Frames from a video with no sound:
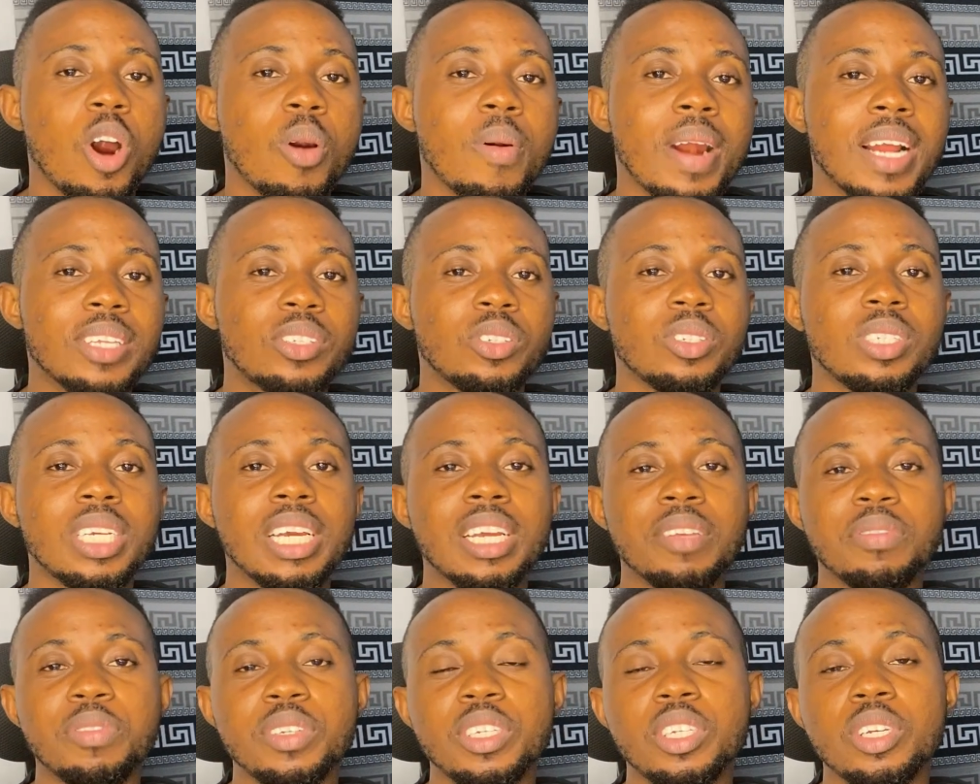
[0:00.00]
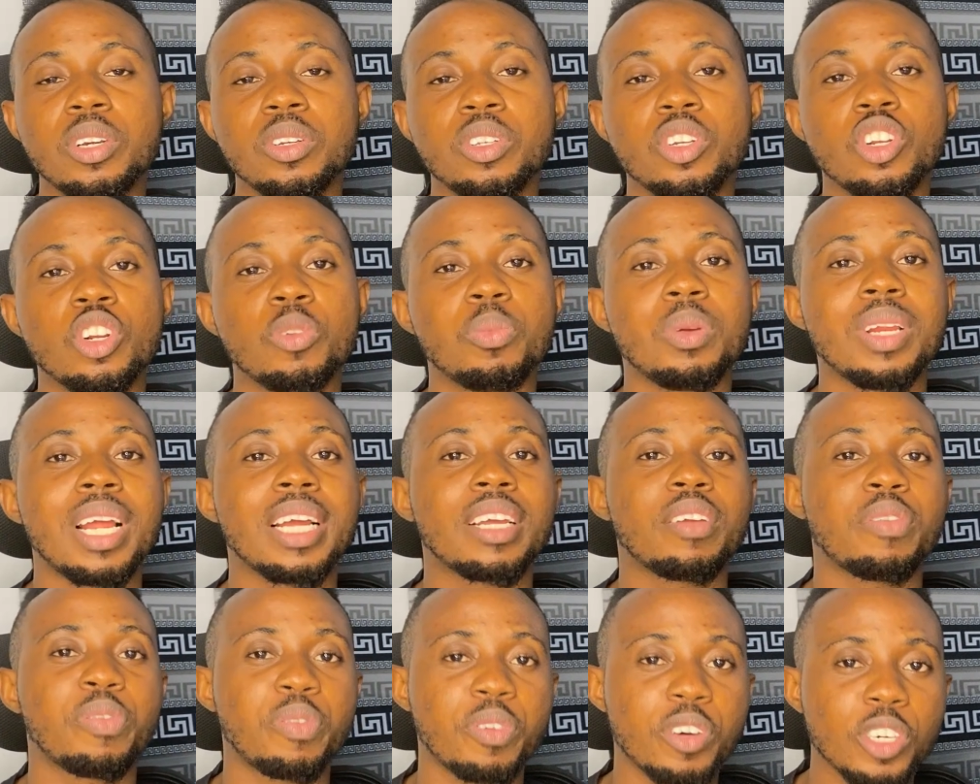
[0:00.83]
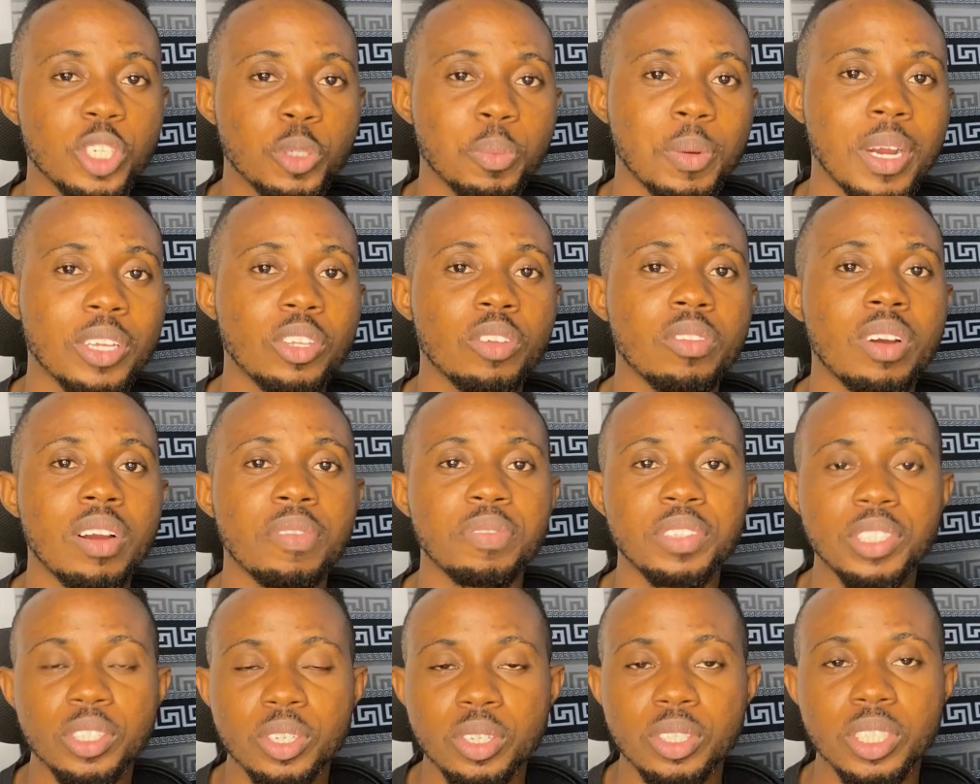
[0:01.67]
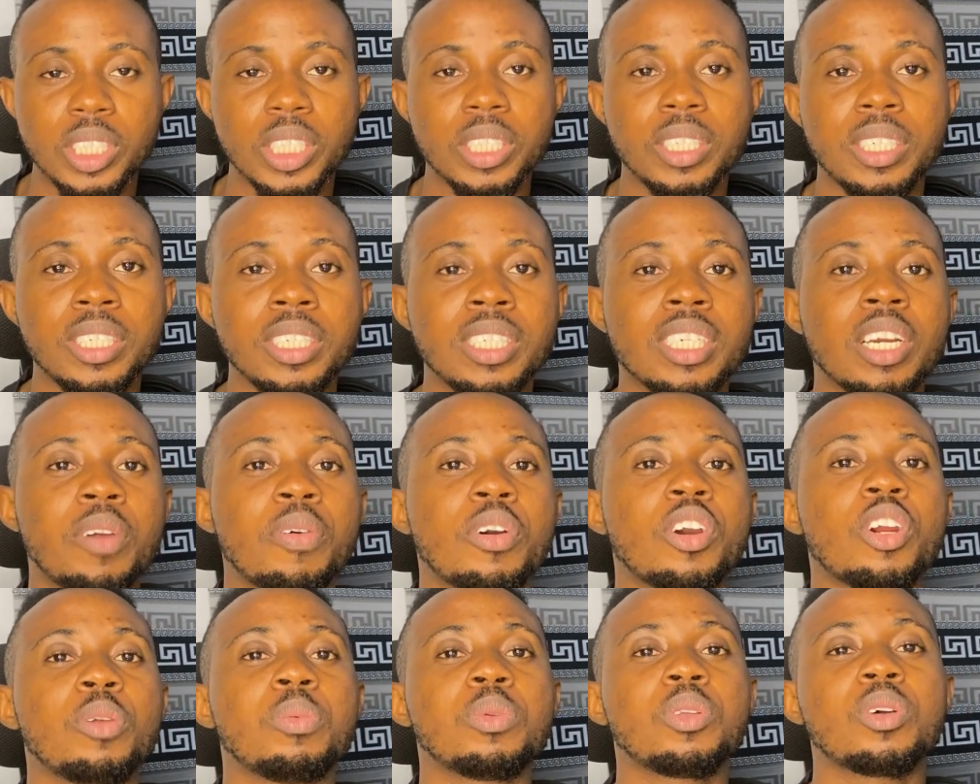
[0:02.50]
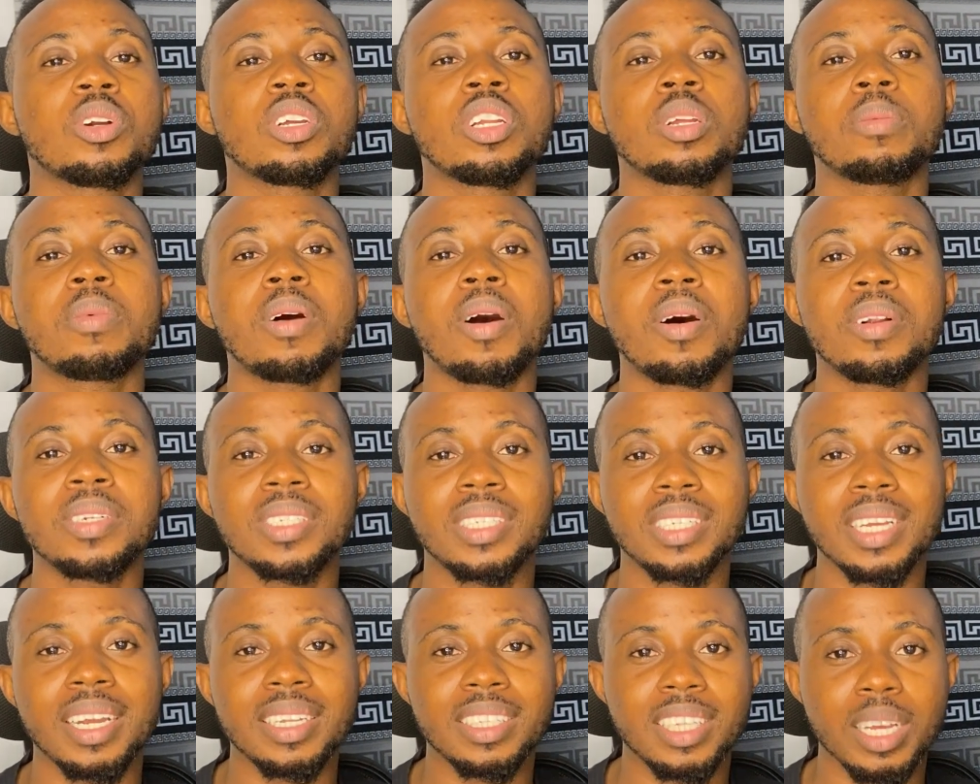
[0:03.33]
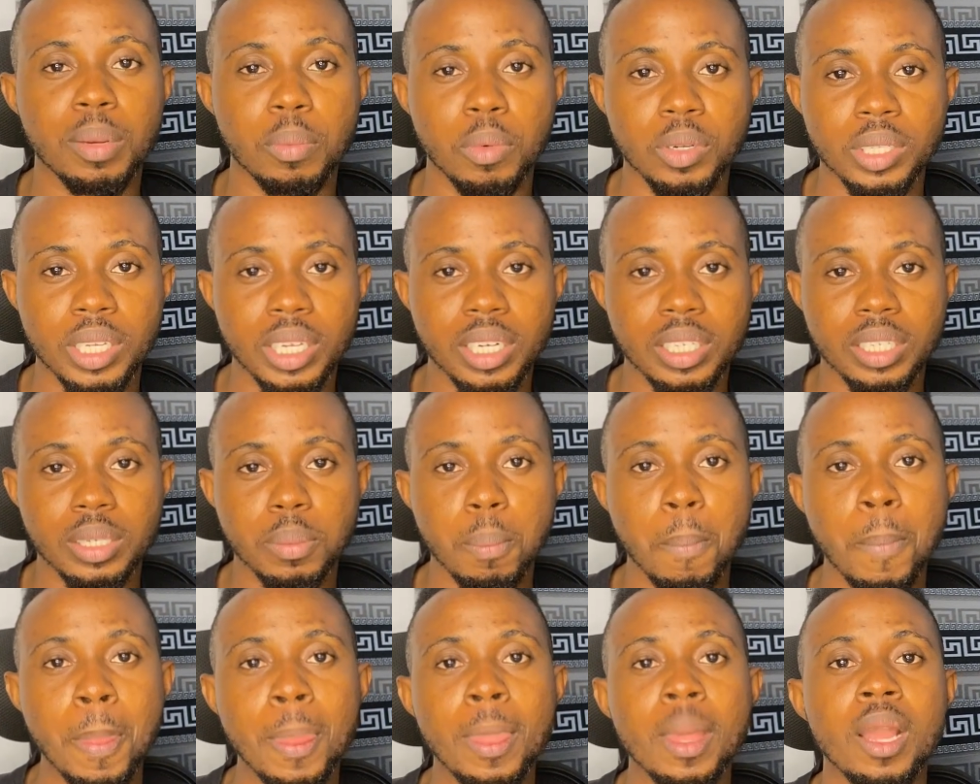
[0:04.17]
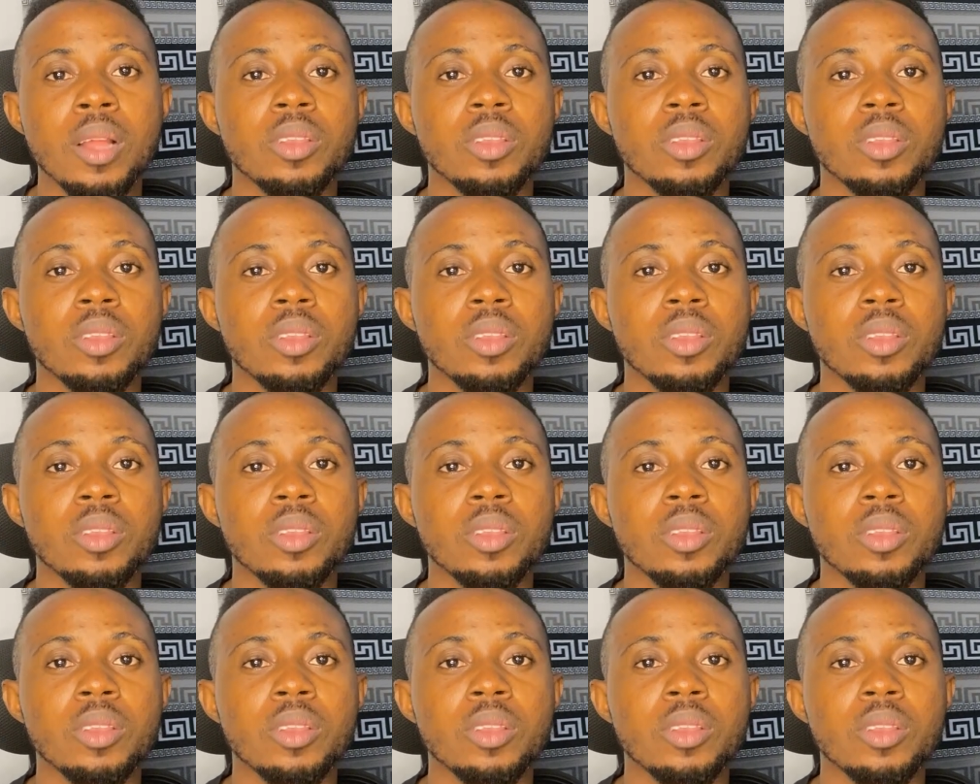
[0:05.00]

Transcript: Alright, today's video is going to be like a first part of our video series and we're going to be talking about data modeling.